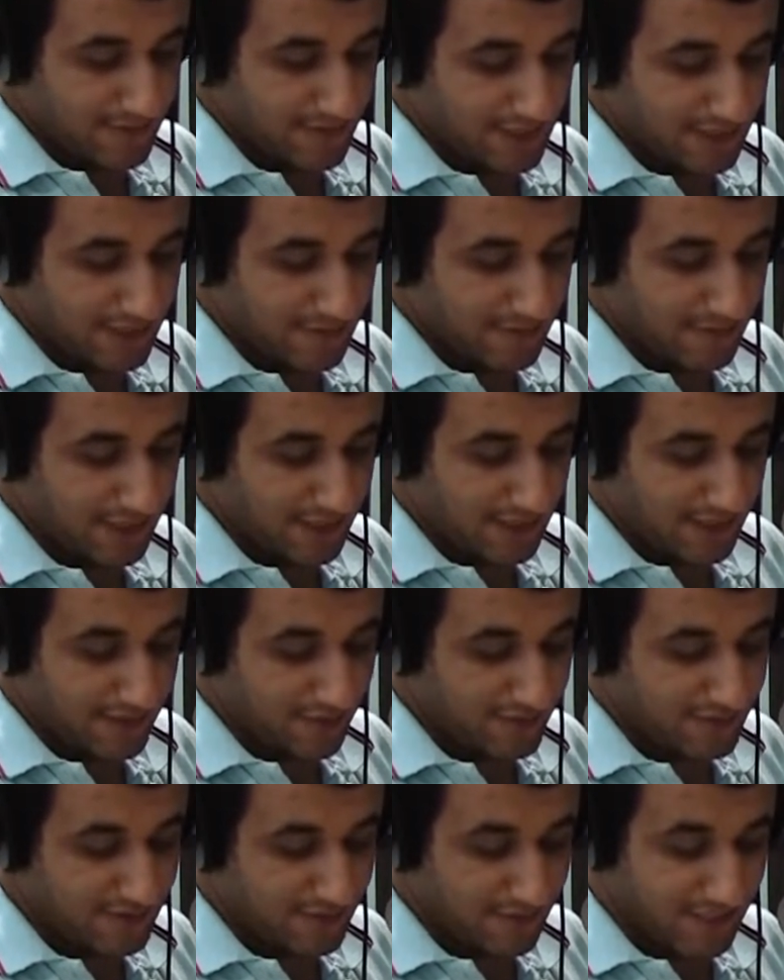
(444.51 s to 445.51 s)
Speaking
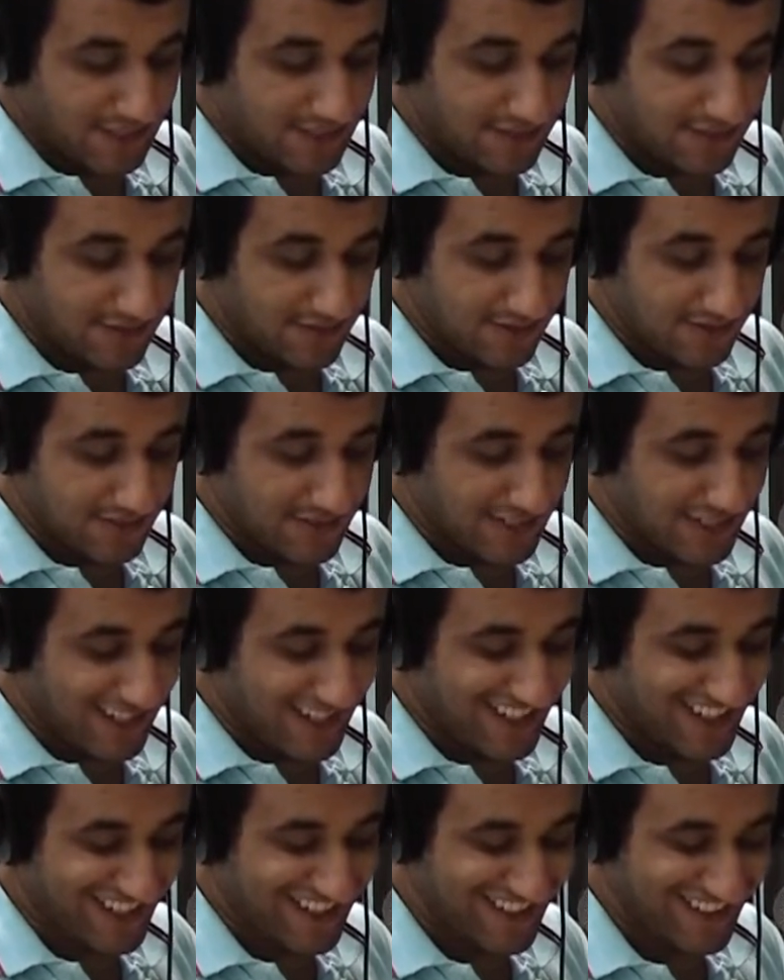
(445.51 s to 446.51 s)
of semesters,
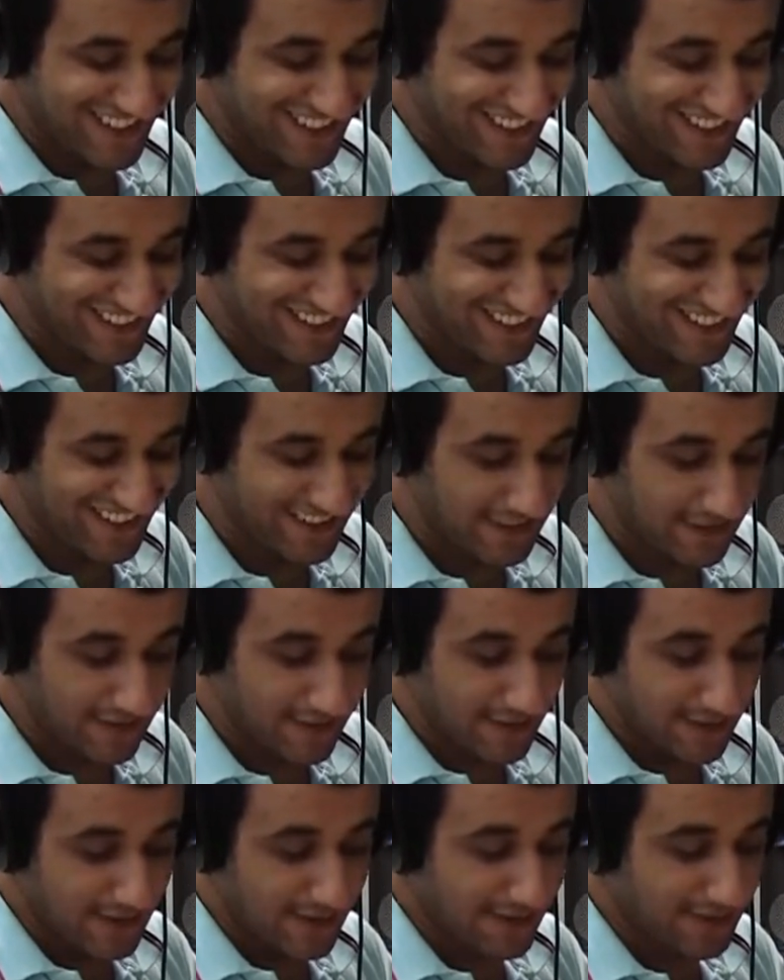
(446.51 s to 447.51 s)

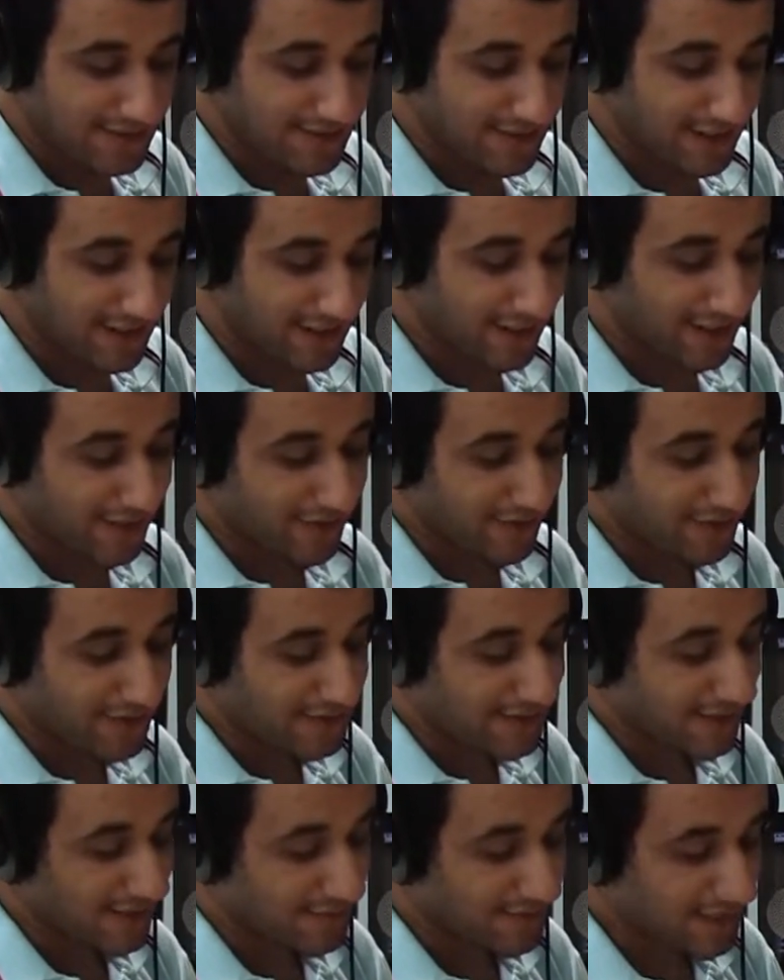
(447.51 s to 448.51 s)
there's a lot of
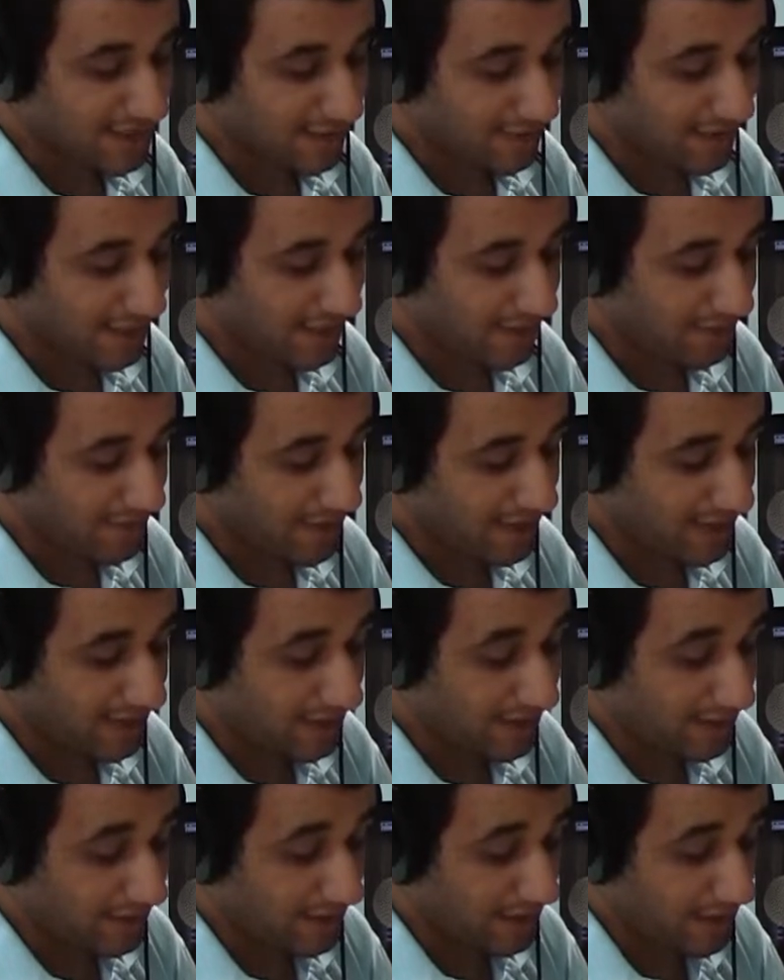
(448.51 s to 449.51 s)
exams coming up and
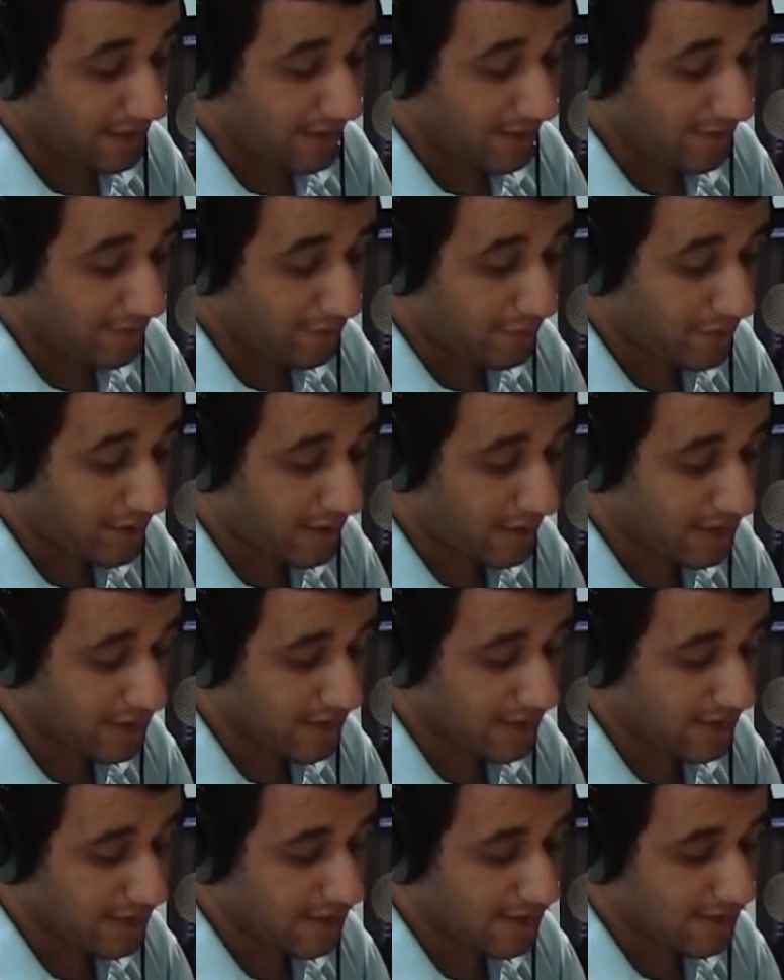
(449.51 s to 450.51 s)
a lot of
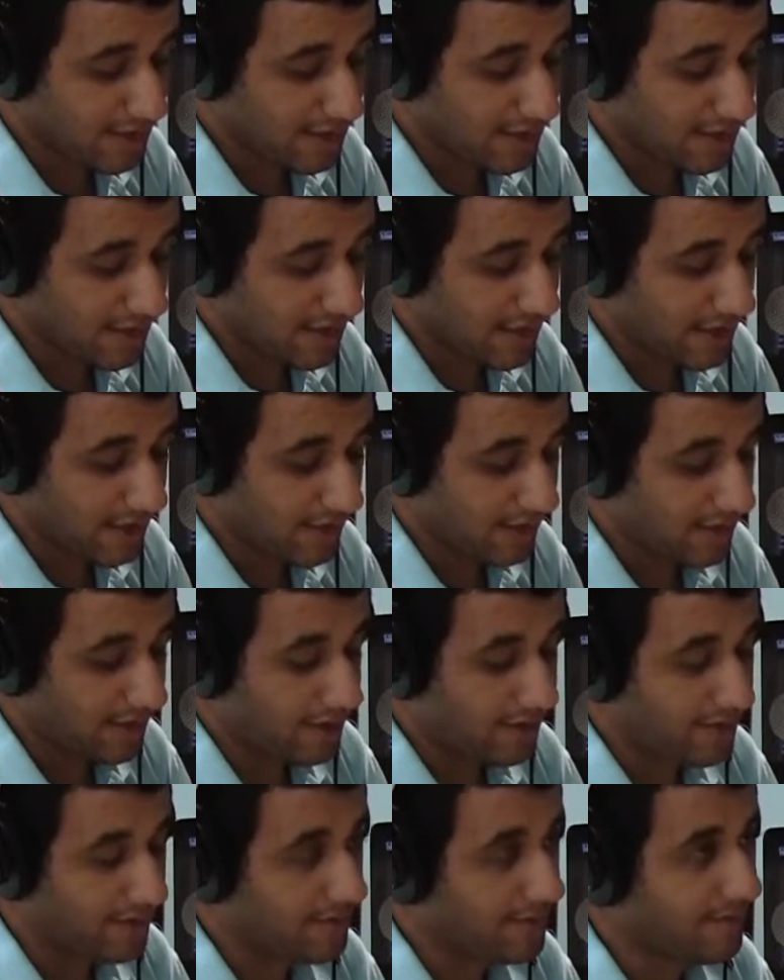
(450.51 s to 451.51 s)
projects that
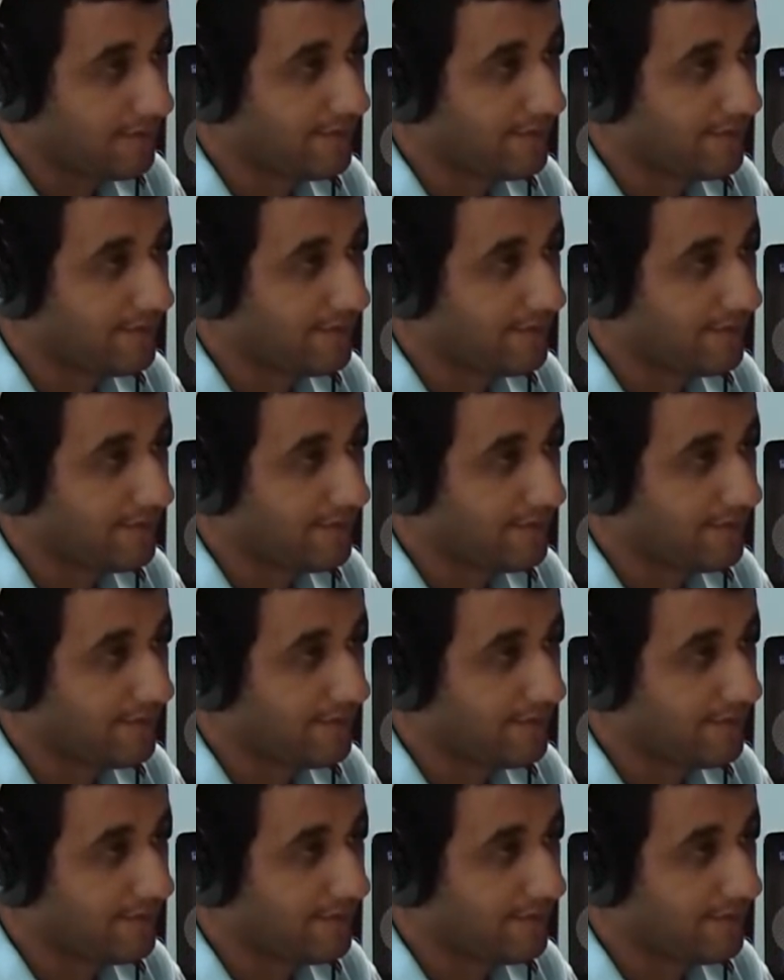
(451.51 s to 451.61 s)
are